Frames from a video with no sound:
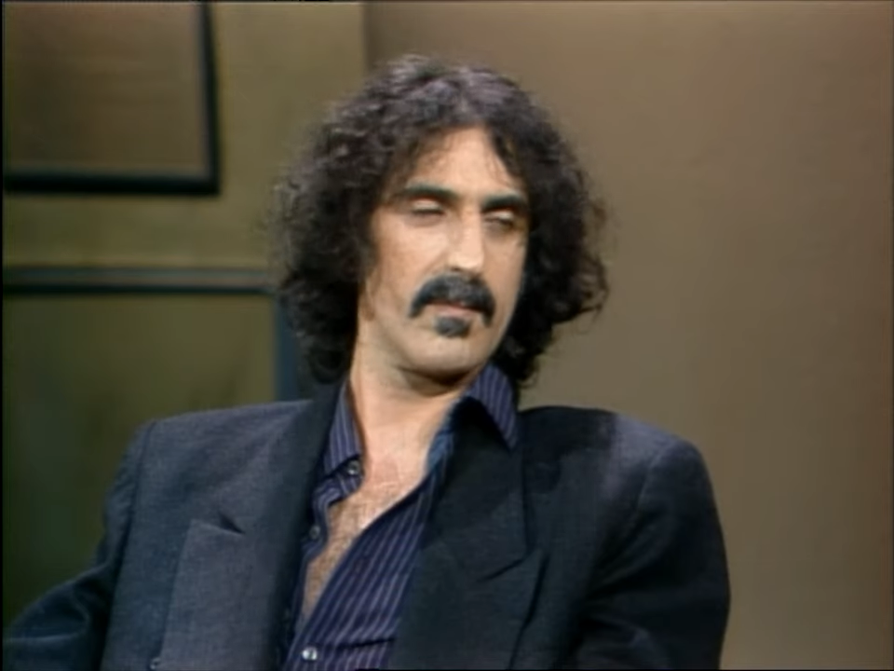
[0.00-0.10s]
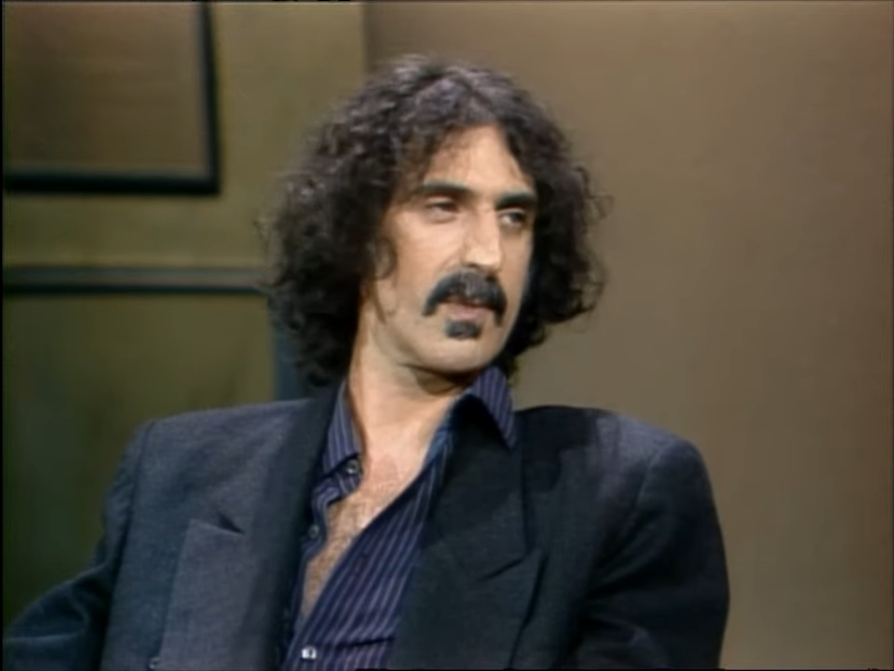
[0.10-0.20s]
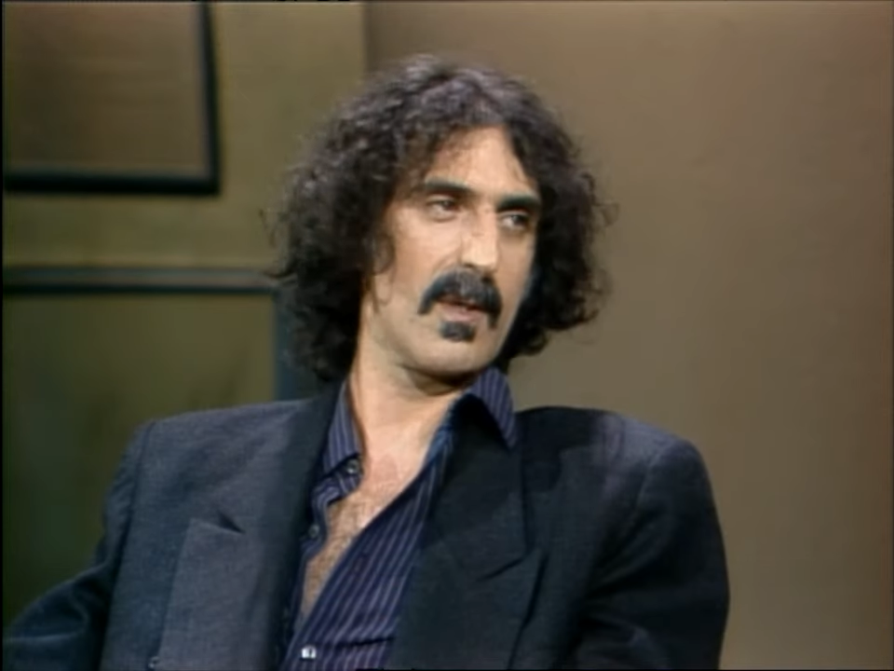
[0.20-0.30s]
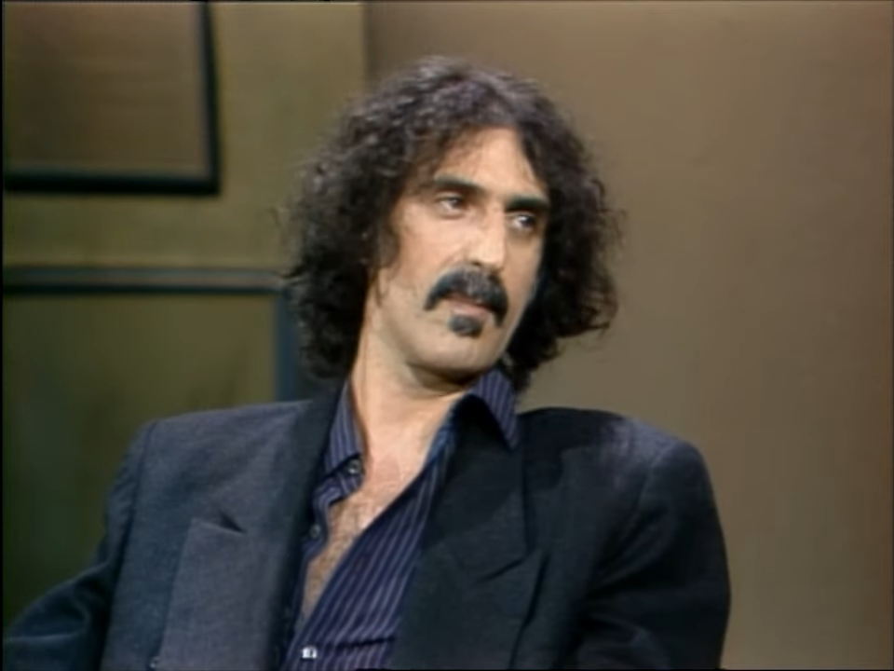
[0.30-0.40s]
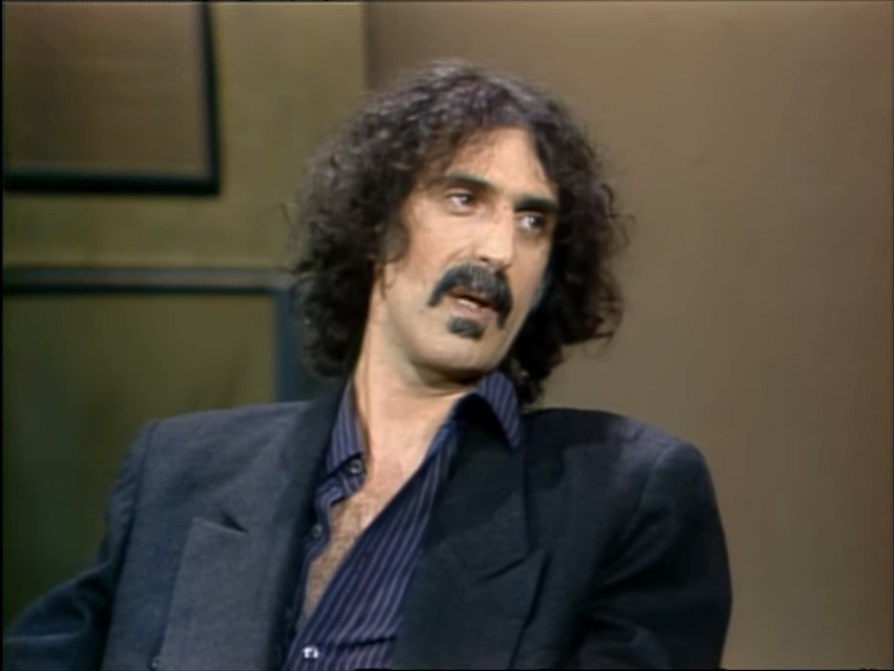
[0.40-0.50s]

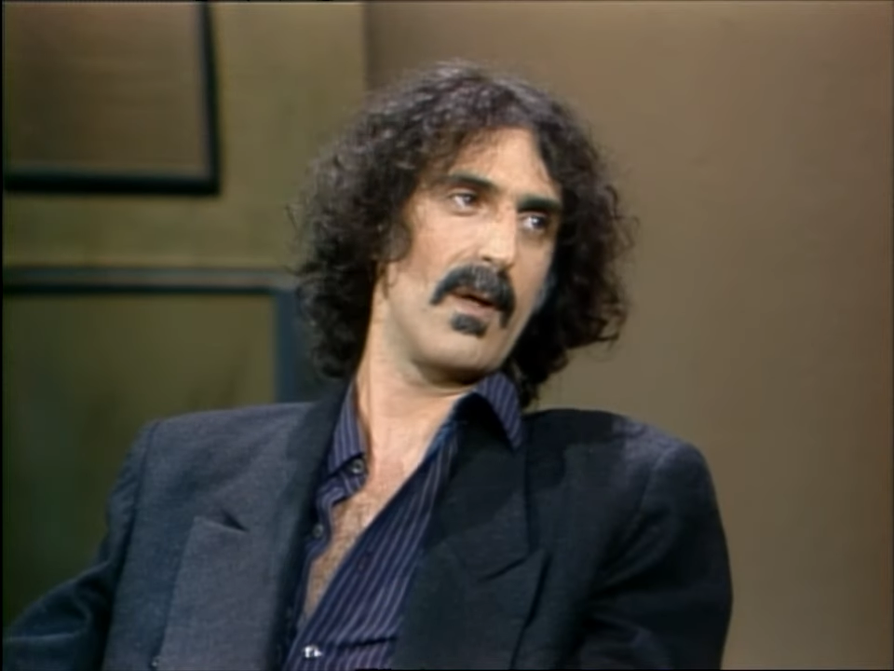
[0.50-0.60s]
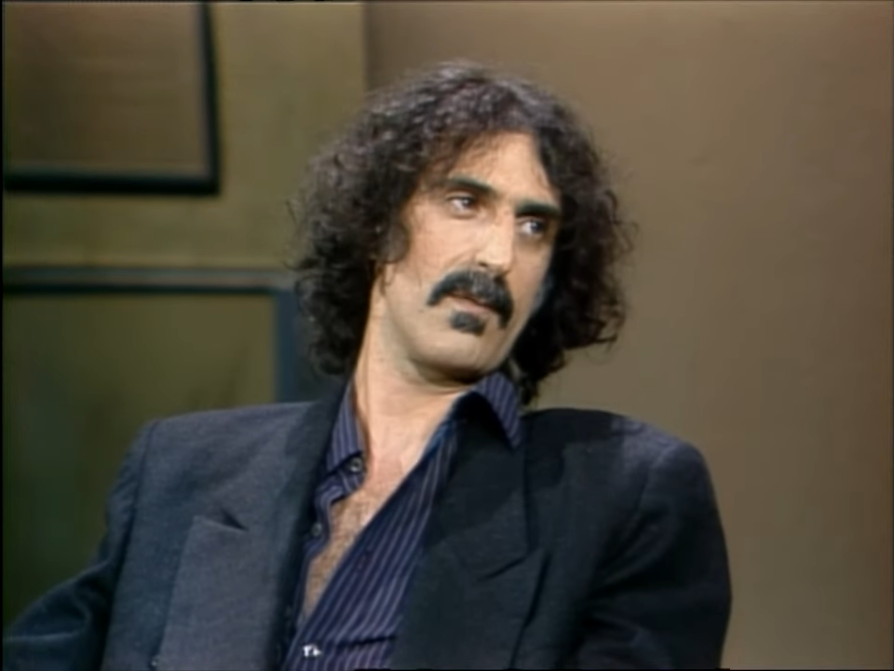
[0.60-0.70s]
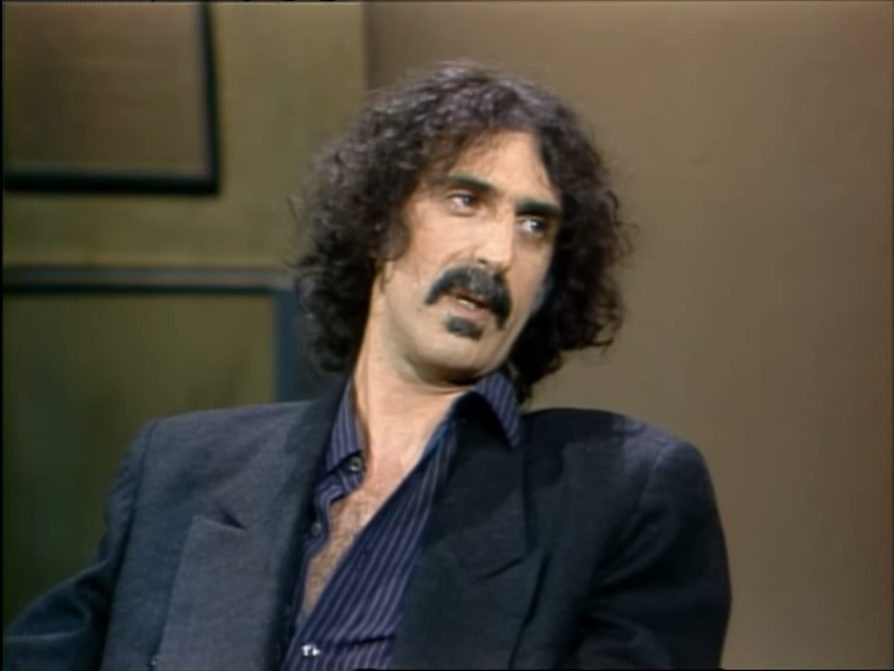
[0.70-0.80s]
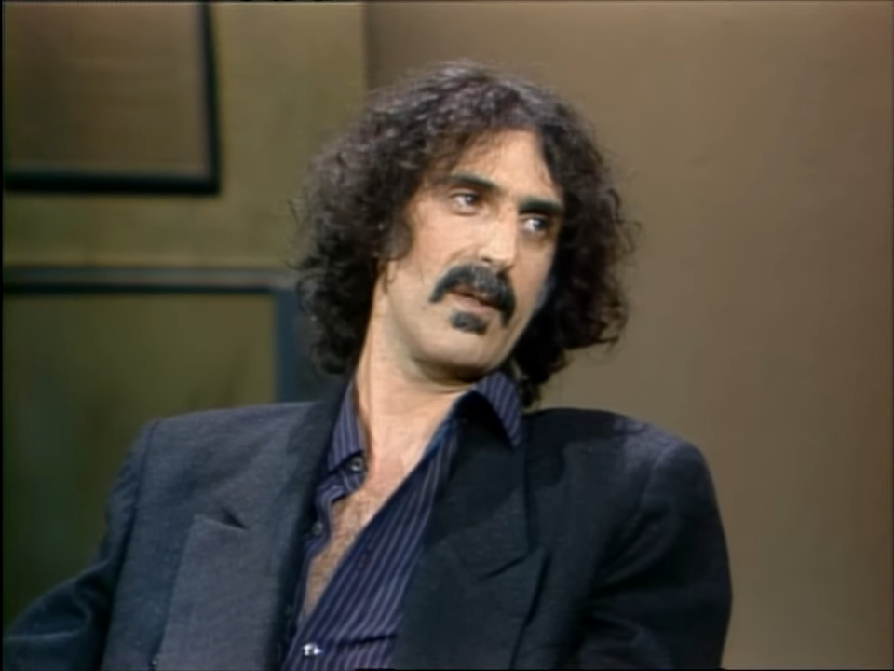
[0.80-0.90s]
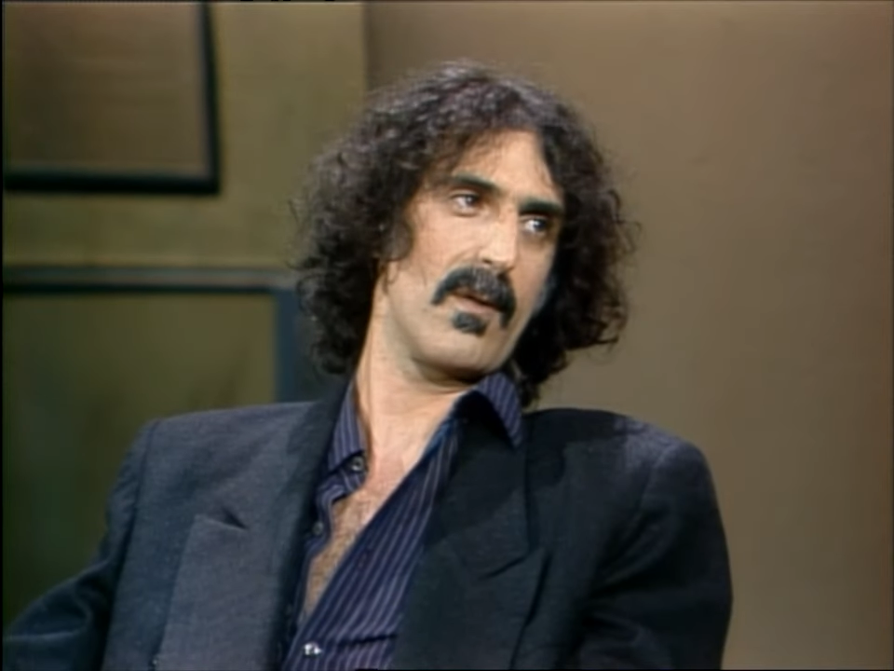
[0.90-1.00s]
going to be on the
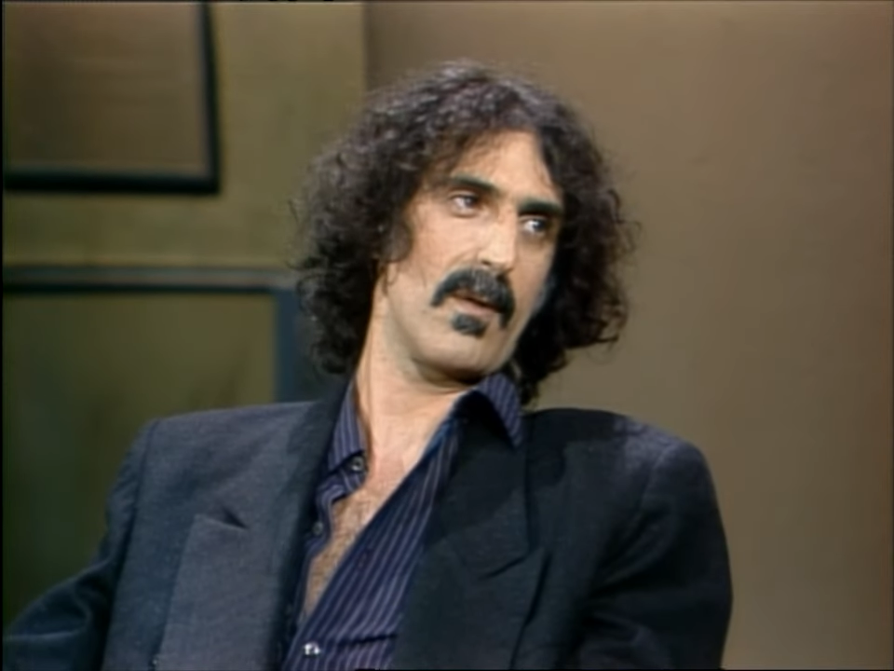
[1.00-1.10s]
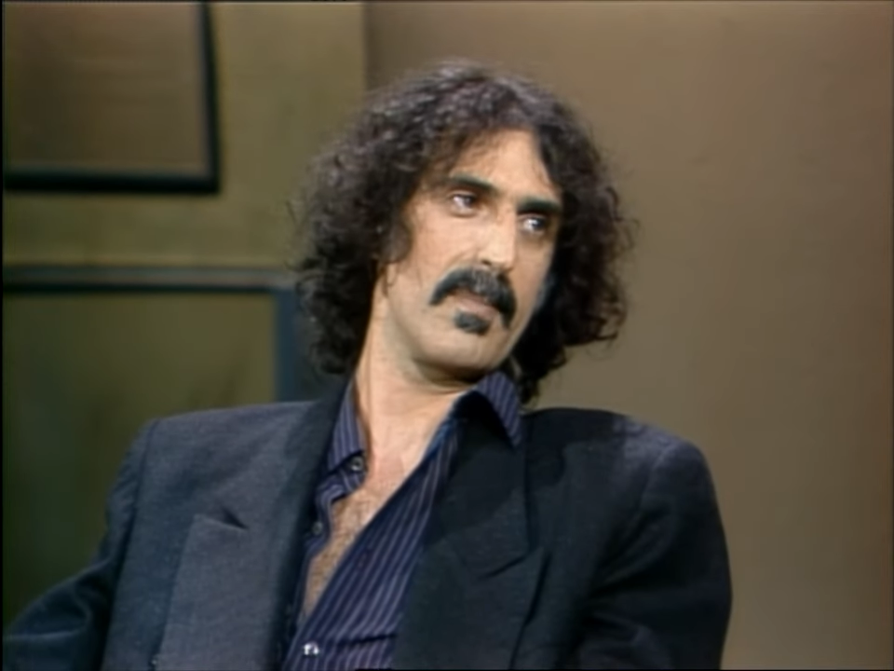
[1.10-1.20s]
radio or